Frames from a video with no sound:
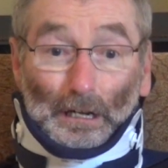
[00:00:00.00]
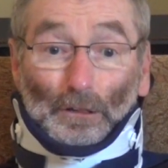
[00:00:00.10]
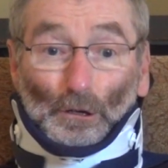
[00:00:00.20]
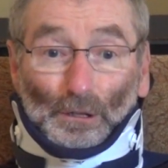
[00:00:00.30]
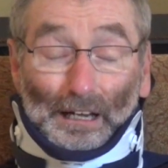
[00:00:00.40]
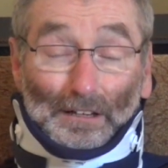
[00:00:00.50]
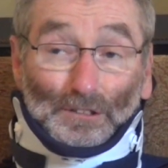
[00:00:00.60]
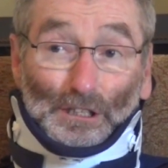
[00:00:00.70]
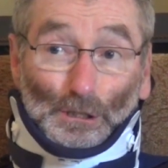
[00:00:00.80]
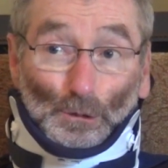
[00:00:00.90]
their life
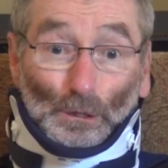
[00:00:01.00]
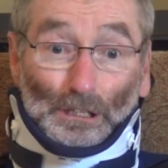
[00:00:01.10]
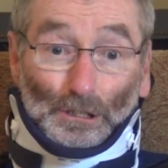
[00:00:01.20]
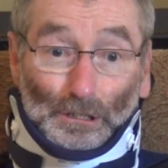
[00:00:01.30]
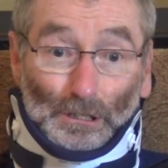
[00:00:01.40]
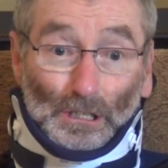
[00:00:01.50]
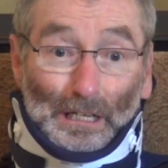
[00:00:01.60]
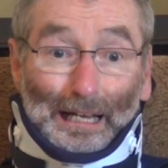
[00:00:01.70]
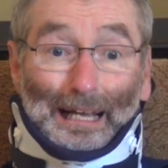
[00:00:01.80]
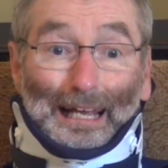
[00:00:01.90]
situations
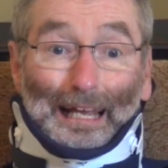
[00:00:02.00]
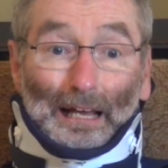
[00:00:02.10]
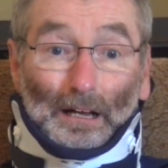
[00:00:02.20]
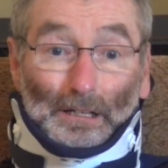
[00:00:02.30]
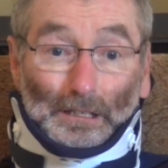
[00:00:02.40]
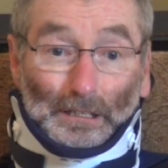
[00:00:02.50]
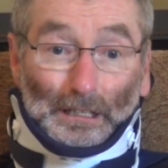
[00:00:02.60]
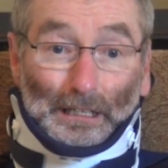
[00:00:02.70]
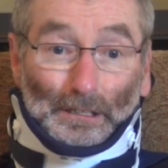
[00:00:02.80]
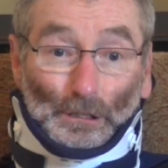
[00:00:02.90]
and
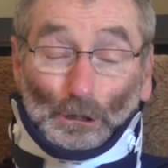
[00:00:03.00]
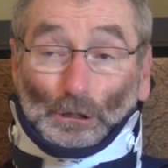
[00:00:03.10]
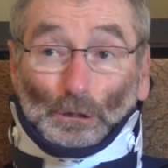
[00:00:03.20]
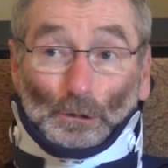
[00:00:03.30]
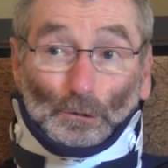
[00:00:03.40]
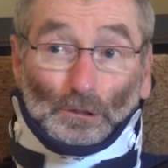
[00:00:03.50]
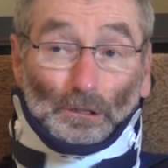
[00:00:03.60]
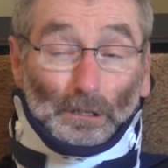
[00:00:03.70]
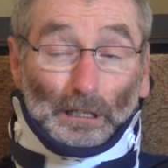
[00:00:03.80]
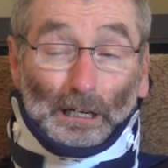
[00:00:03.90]
the good news of
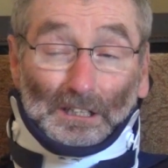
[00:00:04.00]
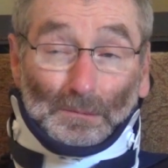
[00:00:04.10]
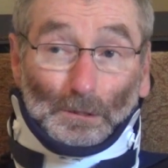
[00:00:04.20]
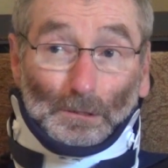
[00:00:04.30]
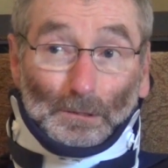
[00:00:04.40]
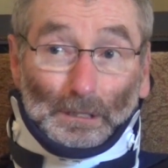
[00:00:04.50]
the gospel.